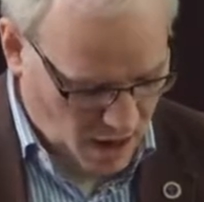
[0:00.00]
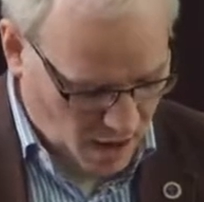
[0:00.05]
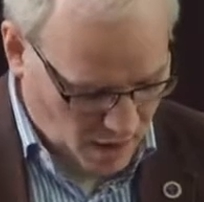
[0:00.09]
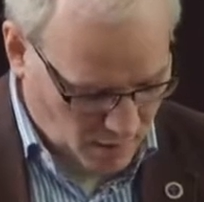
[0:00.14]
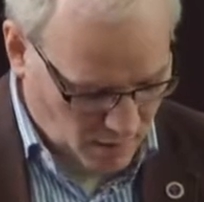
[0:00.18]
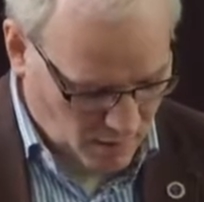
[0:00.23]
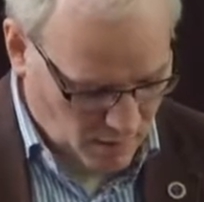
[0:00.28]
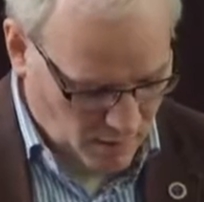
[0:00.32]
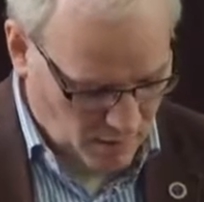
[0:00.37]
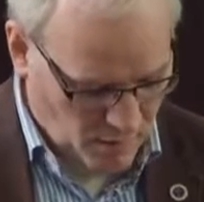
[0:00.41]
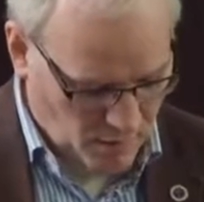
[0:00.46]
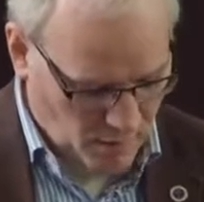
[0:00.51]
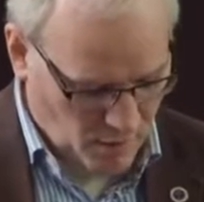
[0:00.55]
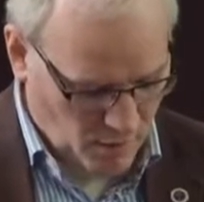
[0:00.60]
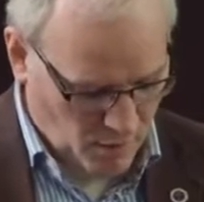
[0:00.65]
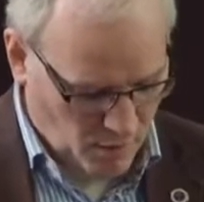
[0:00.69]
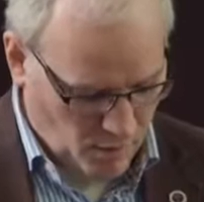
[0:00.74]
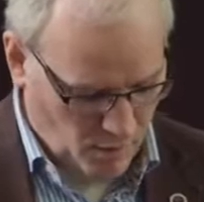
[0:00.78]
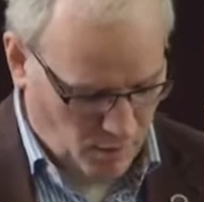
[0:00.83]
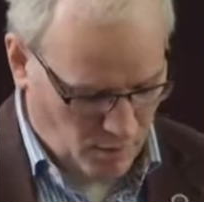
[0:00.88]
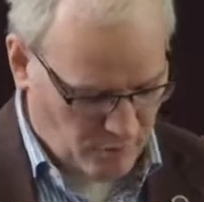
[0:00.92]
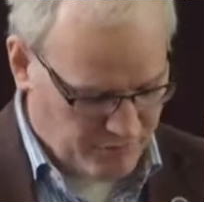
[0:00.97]

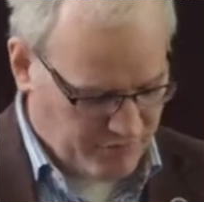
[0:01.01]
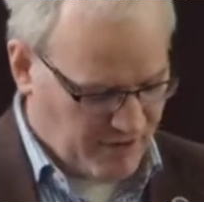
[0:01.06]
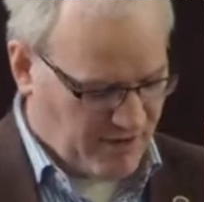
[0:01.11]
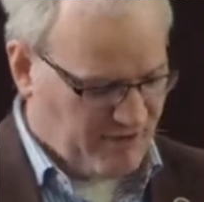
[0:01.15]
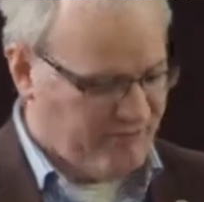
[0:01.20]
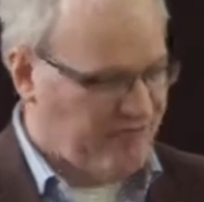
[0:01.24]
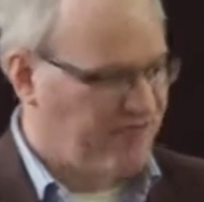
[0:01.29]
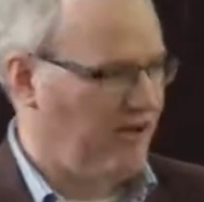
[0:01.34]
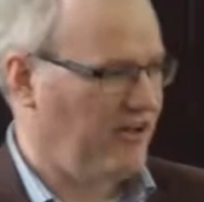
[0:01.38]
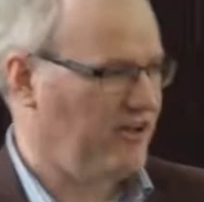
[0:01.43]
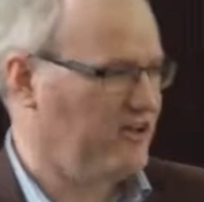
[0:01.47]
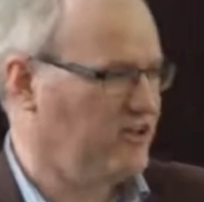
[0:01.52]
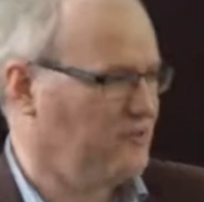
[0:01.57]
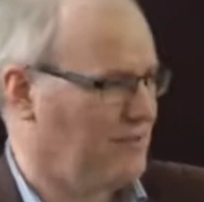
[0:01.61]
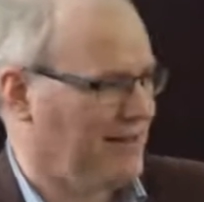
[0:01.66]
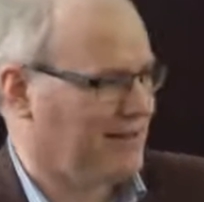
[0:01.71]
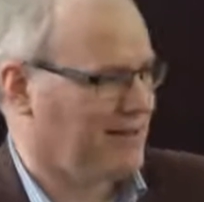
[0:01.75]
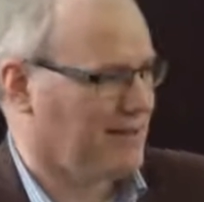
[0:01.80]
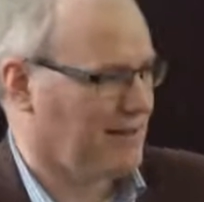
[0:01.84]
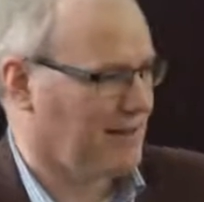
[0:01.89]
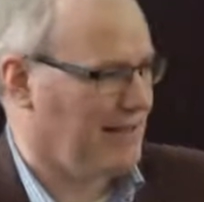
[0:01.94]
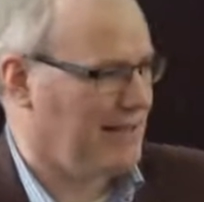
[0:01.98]
are of
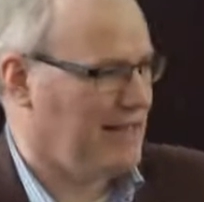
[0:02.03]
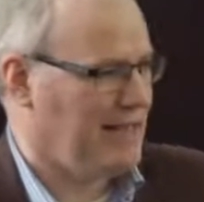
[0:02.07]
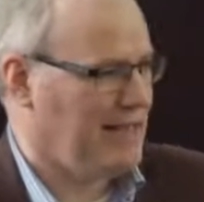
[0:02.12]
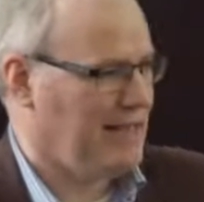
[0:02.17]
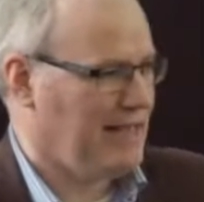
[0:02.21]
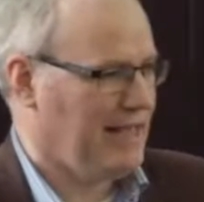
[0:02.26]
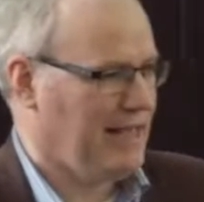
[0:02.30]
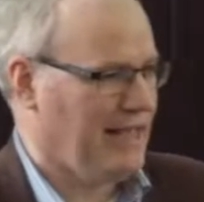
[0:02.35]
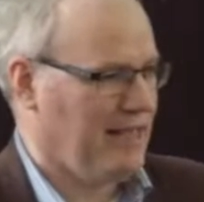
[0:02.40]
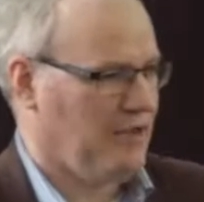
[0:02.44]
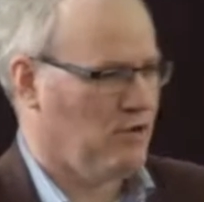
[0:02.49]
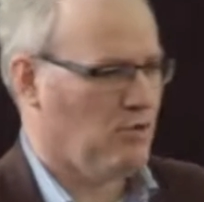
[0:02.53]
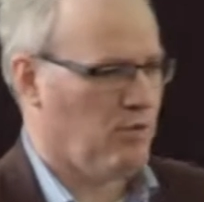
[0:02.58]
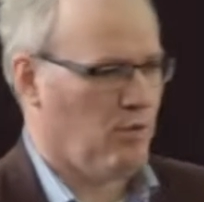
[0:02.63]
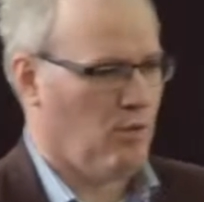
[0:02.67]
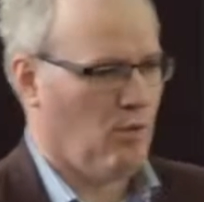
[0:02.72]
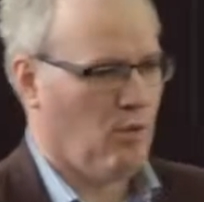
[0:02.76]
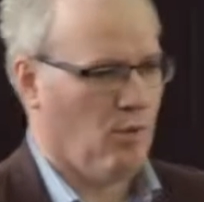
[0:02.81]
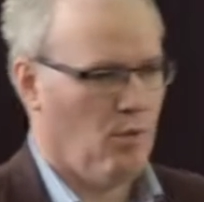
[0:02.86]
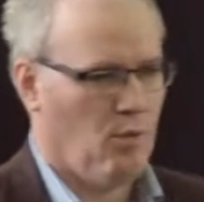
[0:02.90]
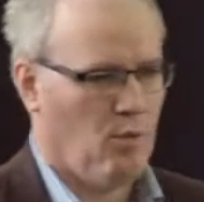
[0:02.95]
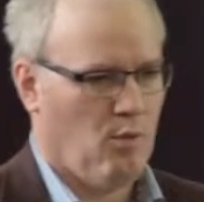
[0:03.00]
fundamentally
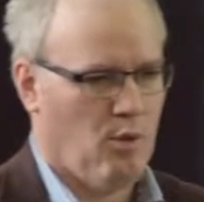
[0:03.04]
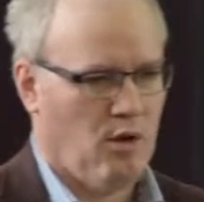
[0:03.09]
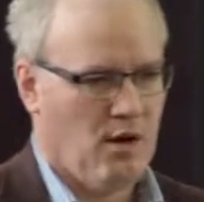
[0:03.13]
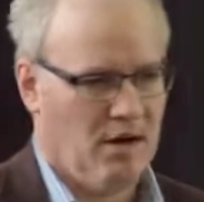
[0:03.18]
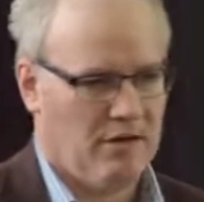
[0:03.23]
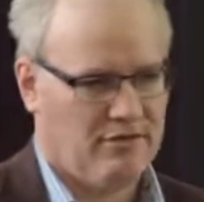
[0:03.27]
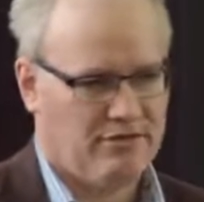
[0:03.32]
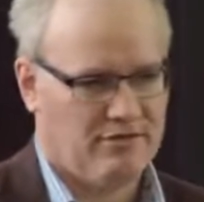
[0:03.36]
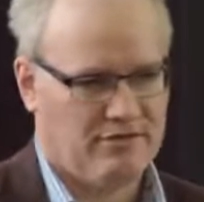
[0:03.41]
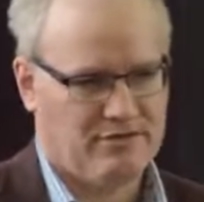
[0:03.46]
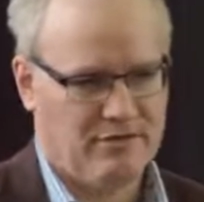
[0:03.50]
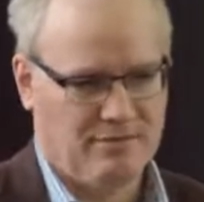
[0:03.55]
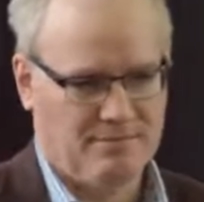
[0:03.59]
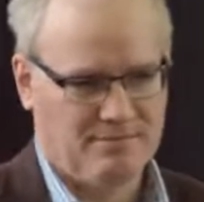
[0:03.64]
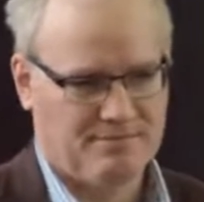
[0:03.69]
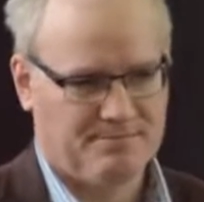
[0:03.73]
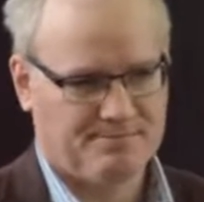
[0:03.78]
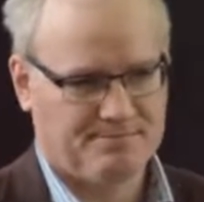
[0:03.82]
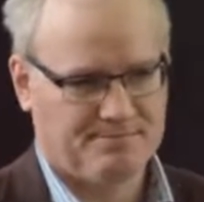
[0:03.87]
equal worth.